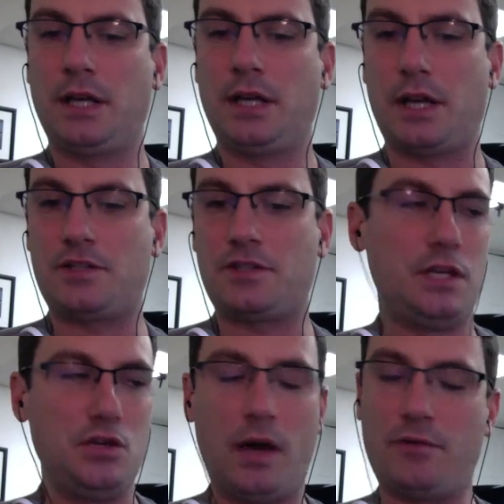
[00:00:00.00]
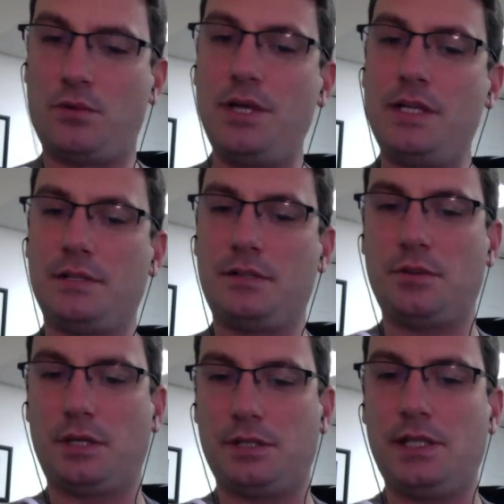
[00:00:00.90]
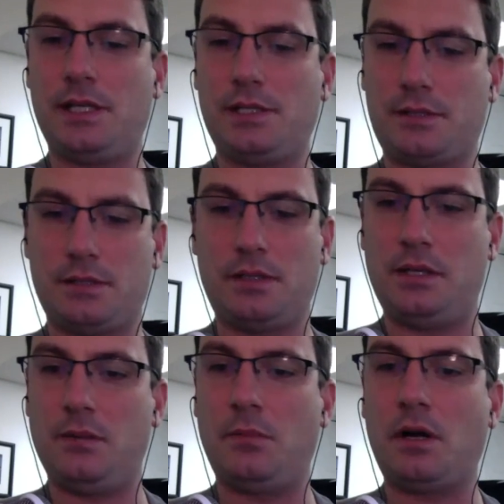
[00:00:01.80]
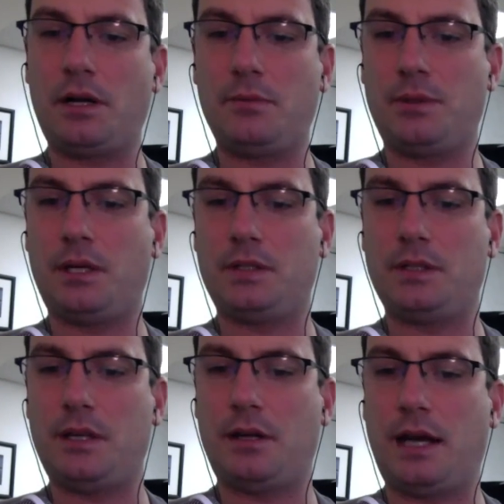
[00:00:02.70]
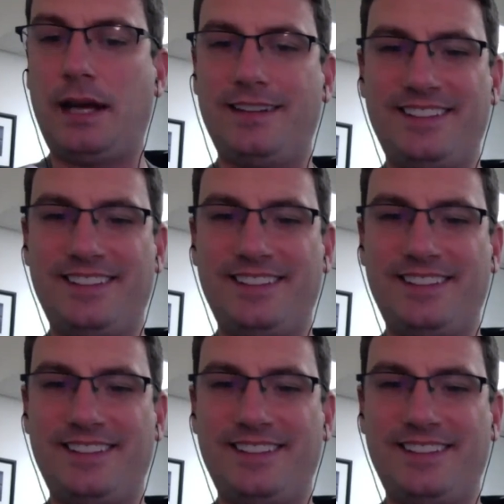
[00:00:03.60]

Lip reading: assuming you have a reason to exist in the marketplace and they're not,